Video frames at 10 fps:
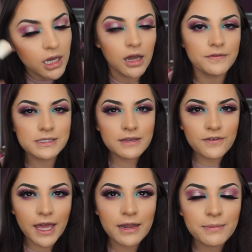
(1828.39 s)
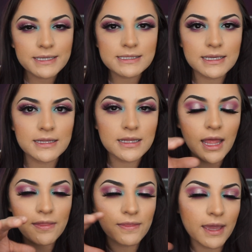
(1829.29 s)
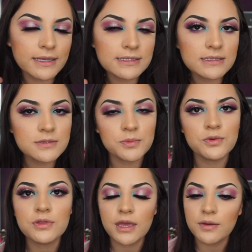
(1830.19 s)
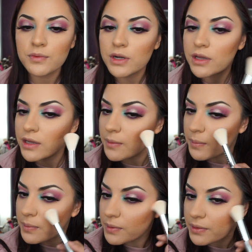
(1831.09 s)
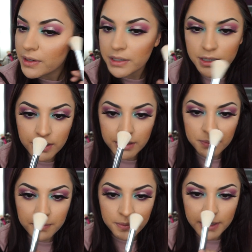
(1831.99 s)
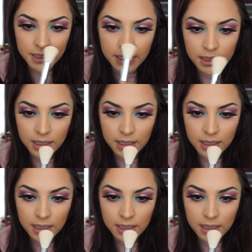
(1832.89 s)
Obviously if I had my skin nice and smooth, it would look prettier, but